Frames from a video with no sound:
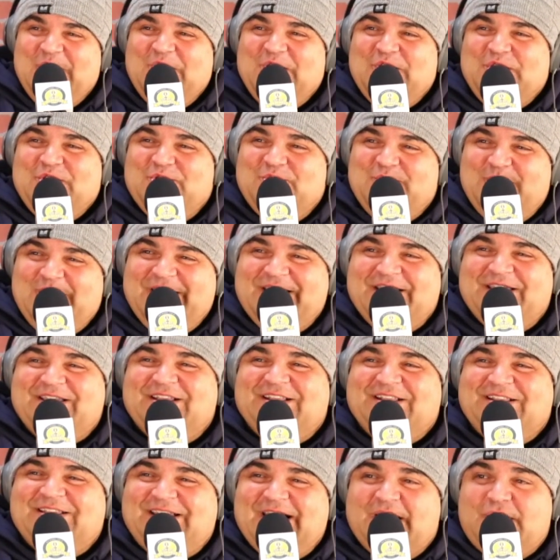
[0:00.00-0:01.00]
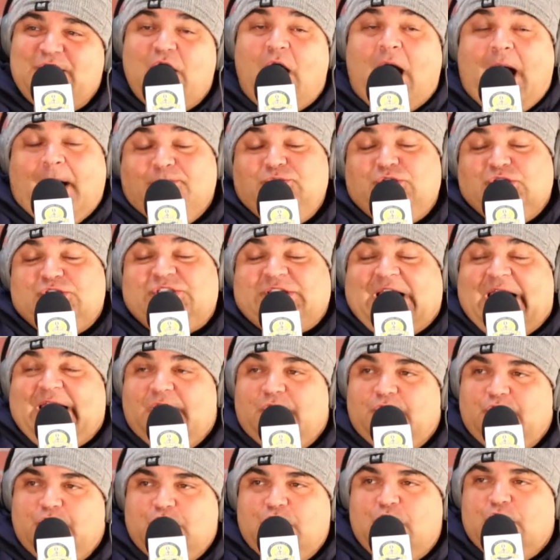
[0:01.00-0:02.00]
You either did. No, I'm just
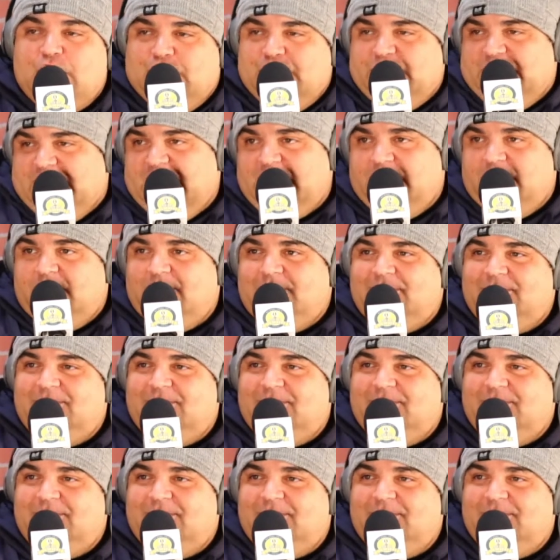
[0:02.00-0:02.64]
saying. You didn't.